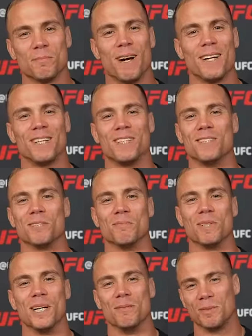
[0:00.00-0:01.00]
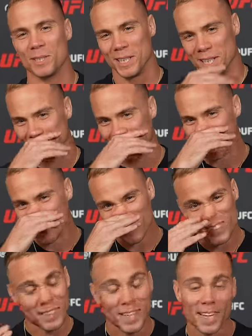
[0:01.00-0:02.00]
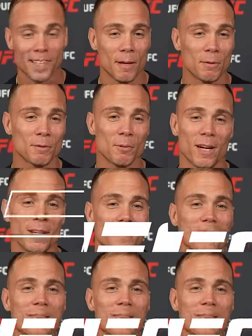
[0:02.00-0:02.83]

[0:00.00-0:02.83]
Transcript: about to do some dumb shit, and they was right.